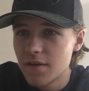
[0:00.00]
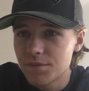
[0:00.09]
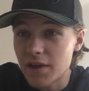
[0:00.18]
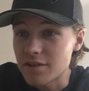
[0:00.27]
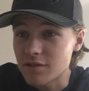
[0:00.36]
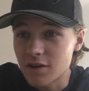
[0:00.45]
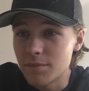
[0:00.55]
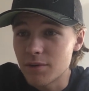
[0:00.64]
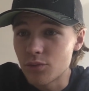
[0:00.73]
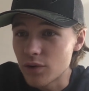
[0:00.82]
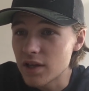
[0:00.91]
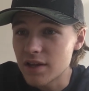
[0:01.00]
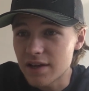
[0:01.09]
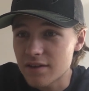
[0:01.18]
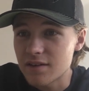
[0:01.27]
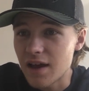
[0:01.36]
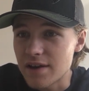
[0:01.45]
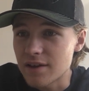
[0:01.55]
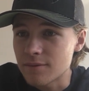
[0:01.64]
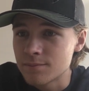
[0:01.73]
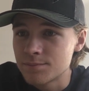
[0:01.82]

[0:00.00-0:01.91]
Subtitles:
that's going to be really exciting.